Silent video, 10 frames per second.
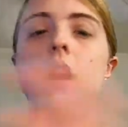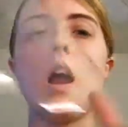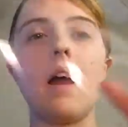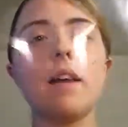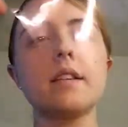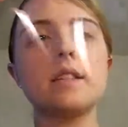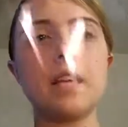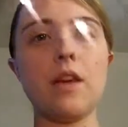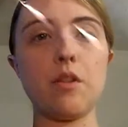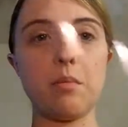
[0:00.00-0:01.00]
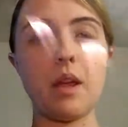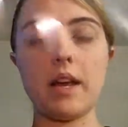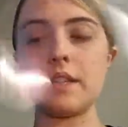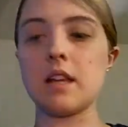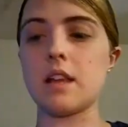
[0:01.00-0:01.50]
I save the
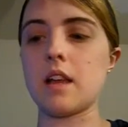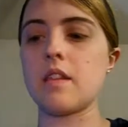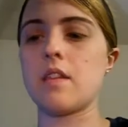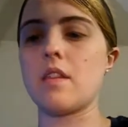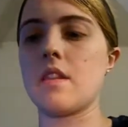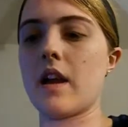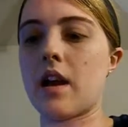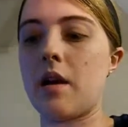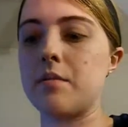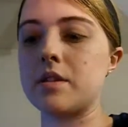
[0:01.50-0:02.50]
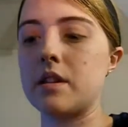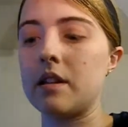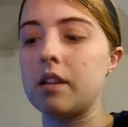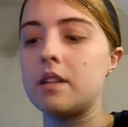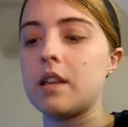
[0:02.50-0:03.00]
plastic that comes in
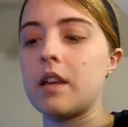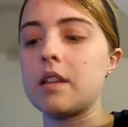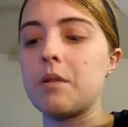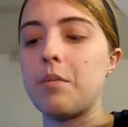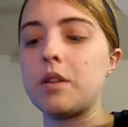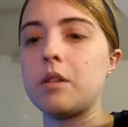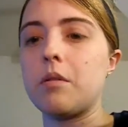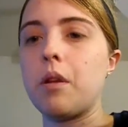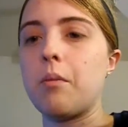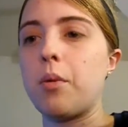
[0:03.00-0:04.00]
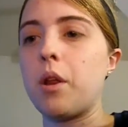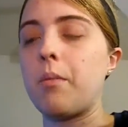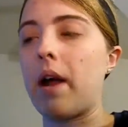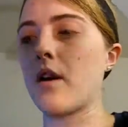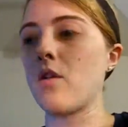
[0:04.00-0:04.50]
these things and put it back